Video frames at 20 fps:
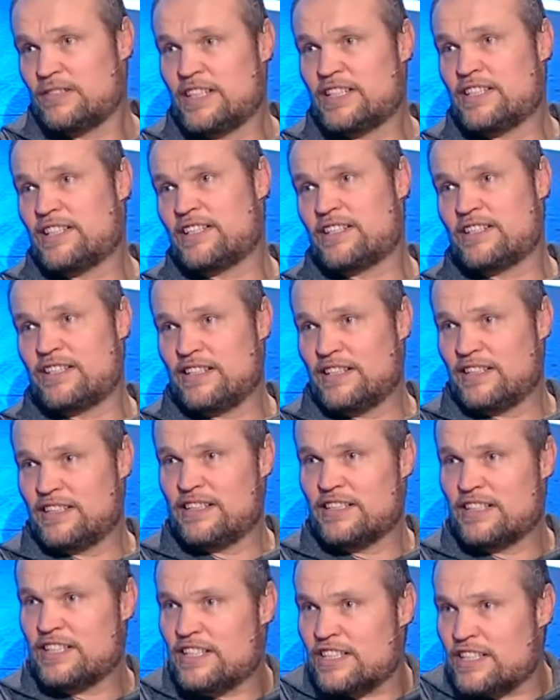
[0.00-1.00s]
So this is
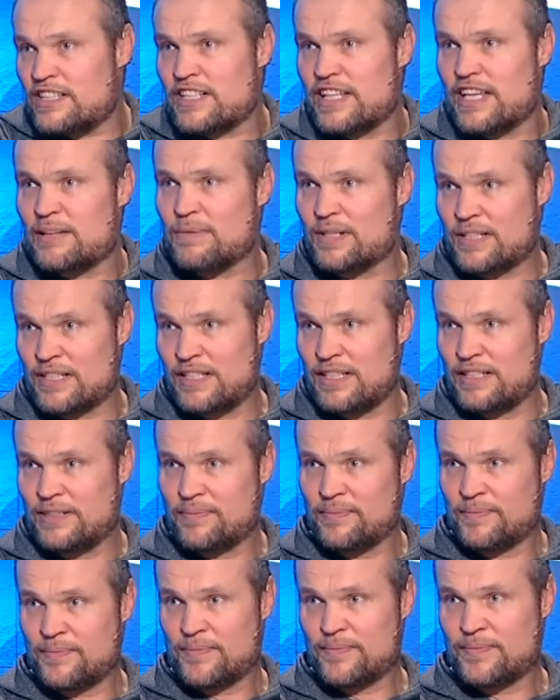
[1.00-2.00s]
the, the this is yeah. the
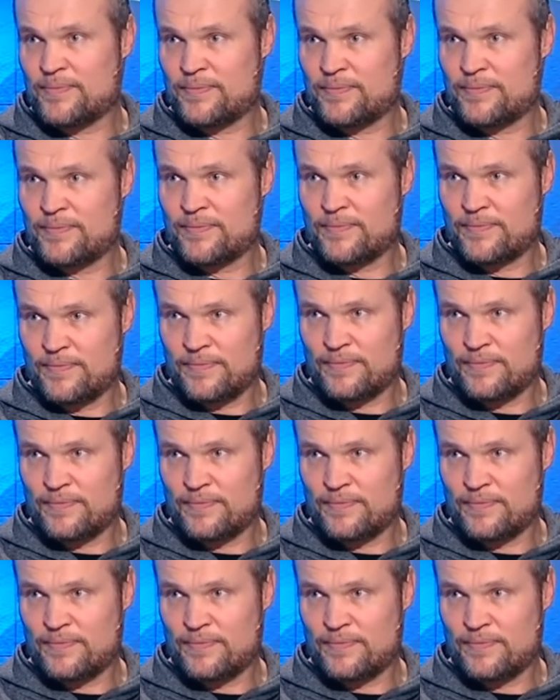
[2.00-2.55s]
kickboxing. Mm -hmm. Mm